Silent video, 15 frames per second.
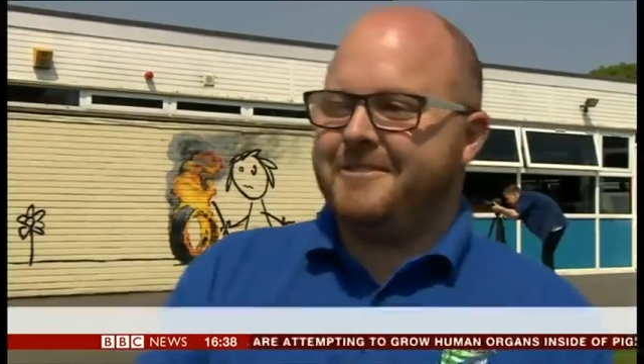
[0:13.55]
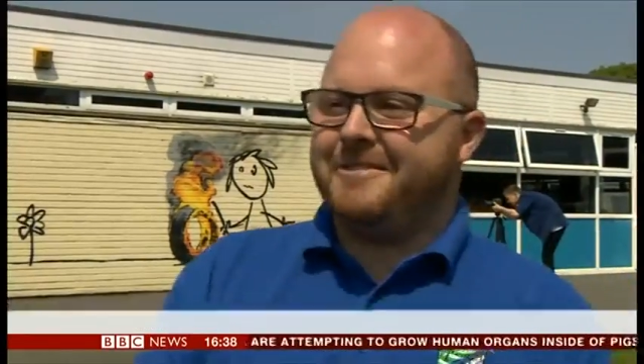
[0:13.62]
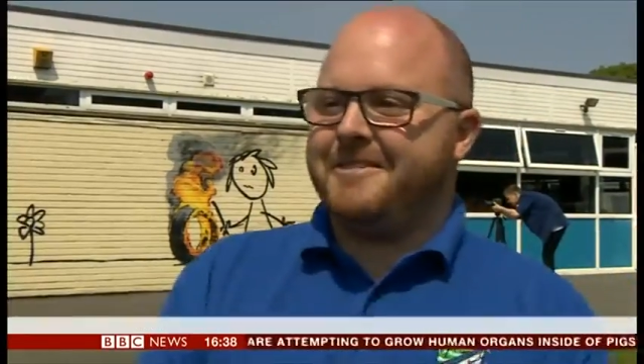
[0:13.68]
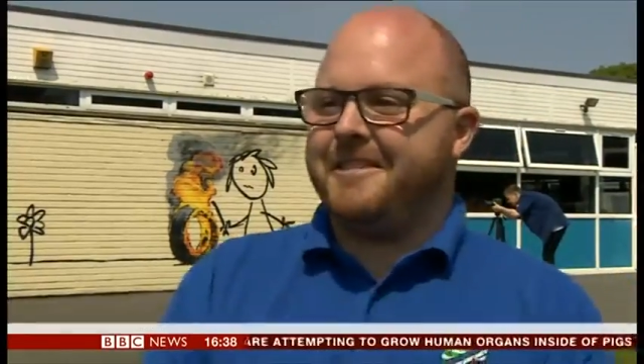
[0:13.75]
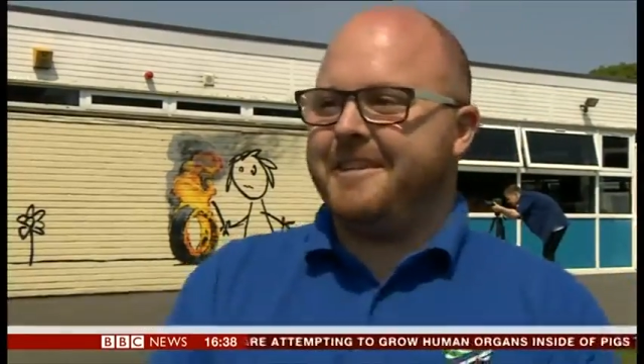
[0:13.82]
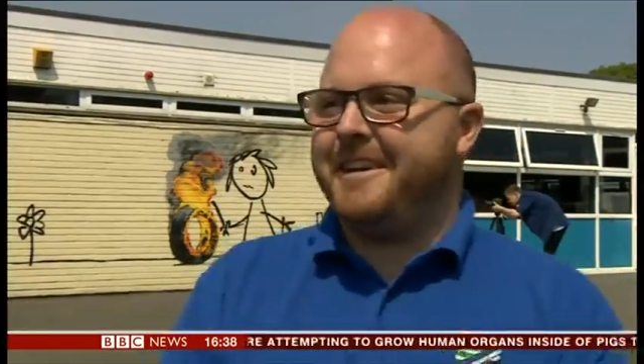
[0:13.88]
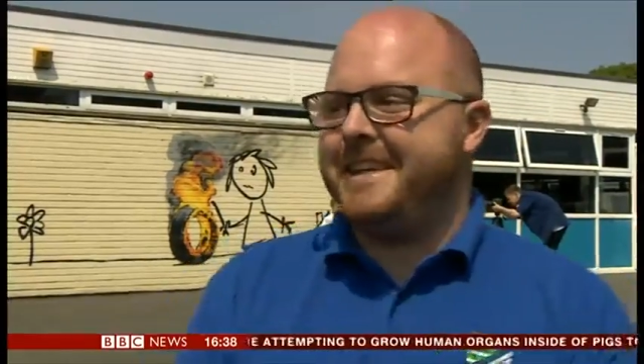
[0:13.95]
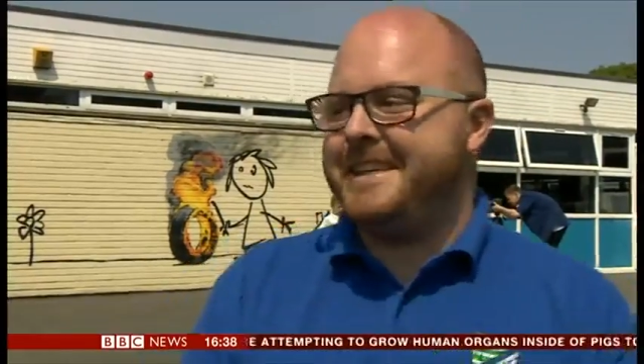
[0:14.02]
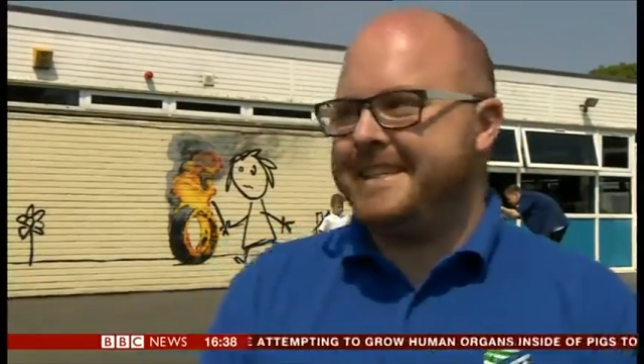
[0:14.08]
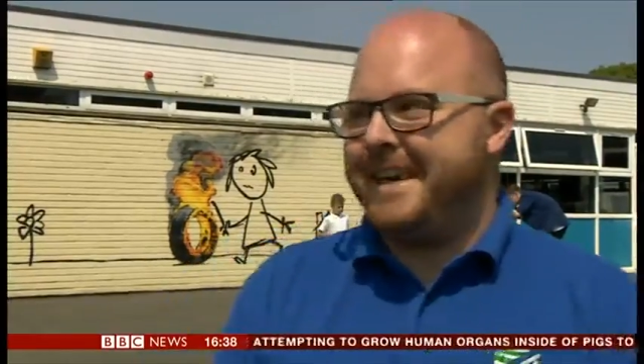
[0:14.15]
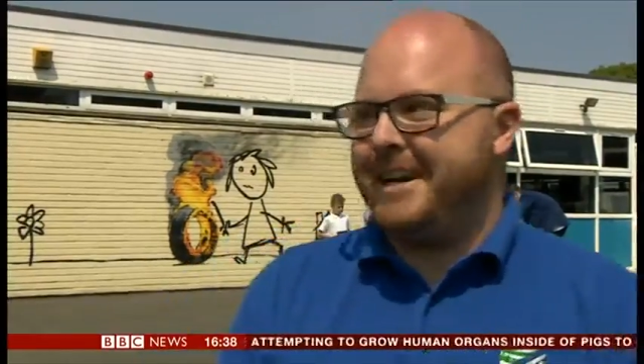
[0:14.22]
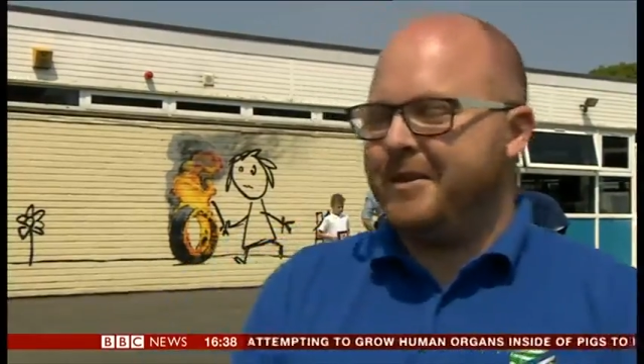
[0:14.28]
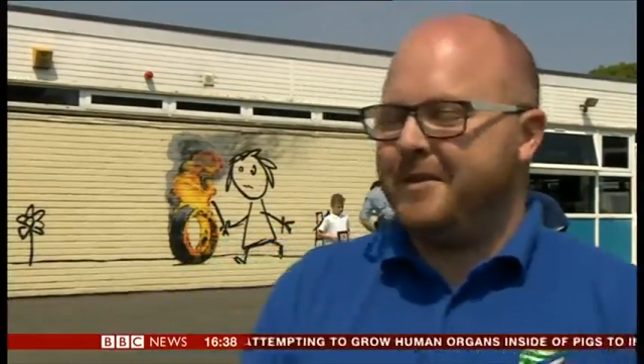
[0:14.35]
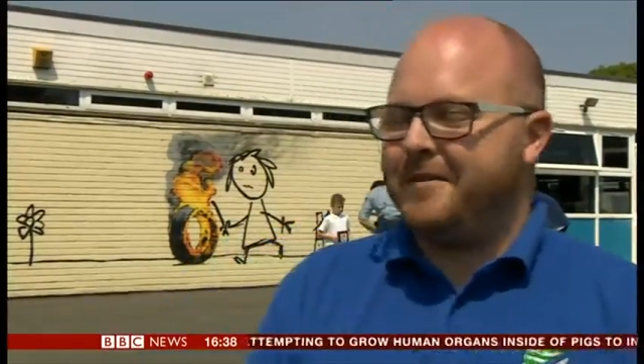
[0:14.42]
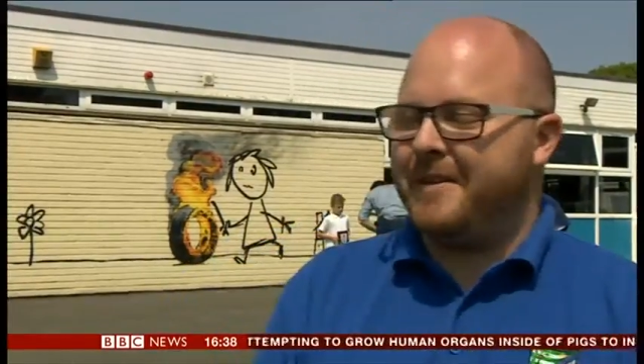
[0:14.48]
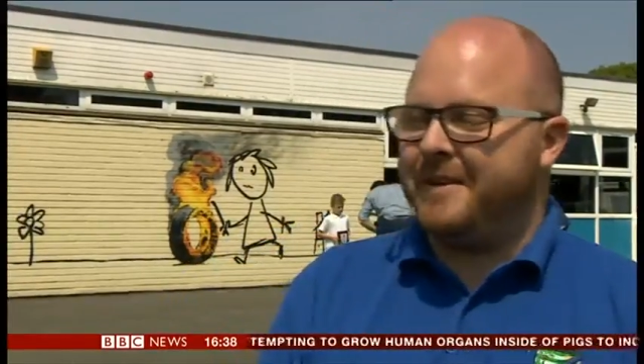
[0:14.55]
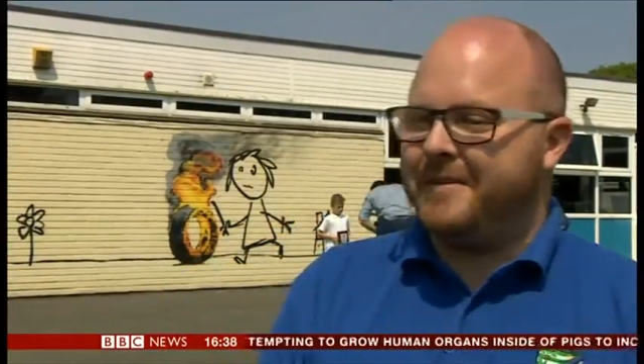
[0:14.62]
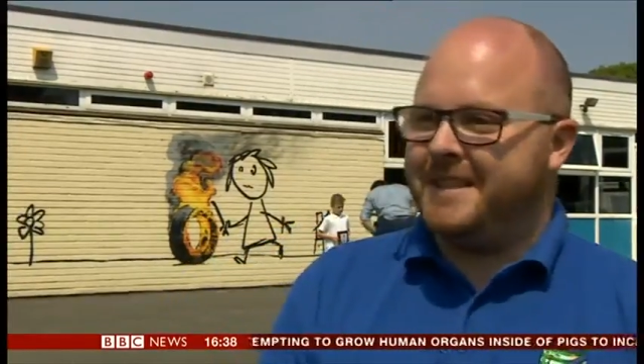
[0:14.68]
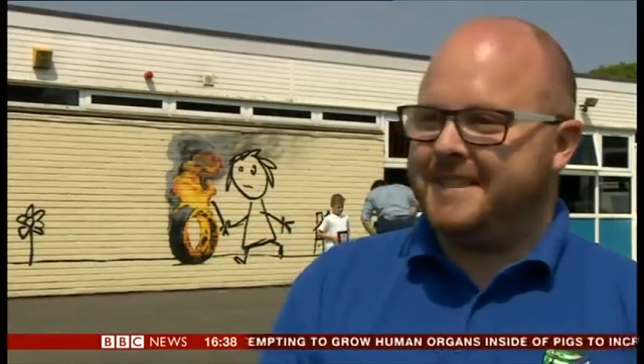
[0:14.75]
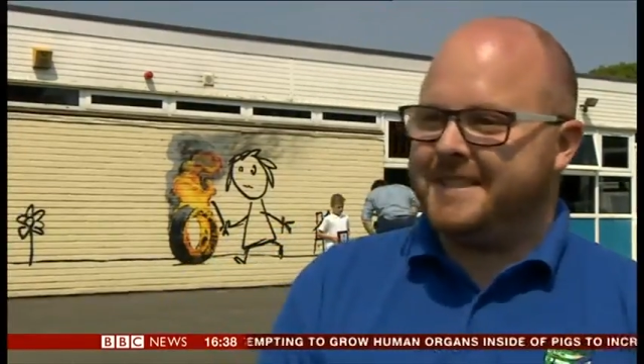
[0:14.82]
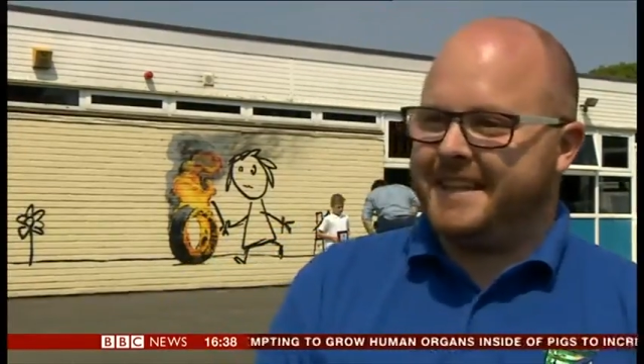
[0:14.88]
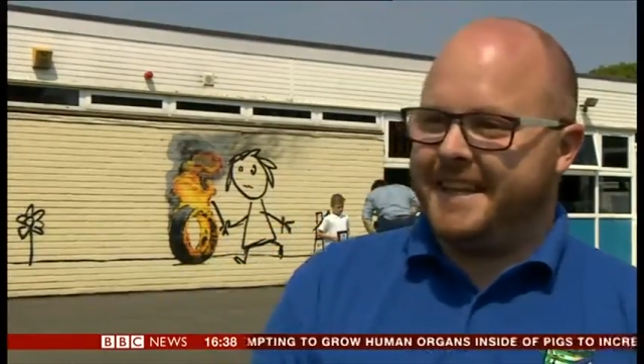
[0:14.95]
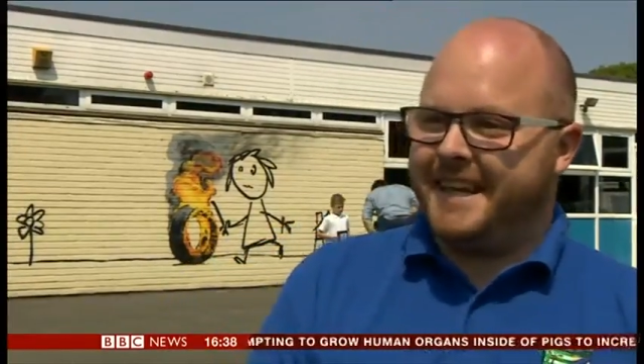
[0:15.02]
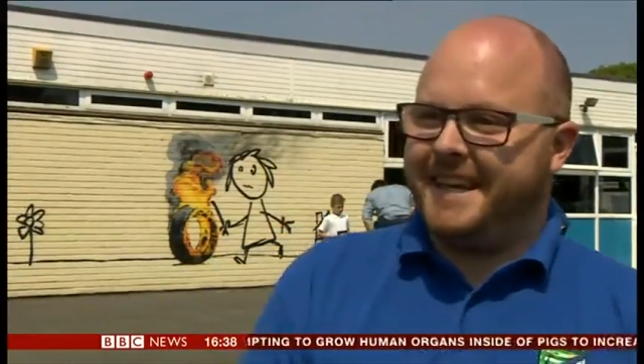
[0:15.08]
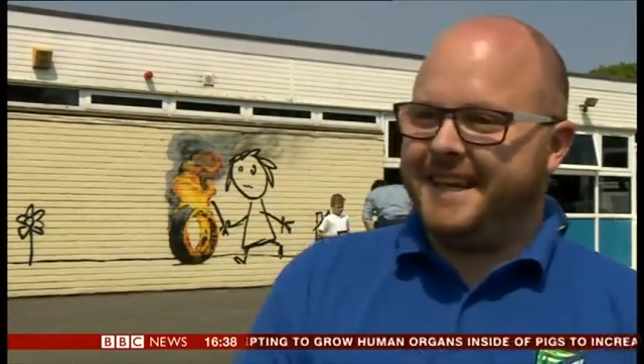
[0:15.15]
Right, let's get on the phone then to the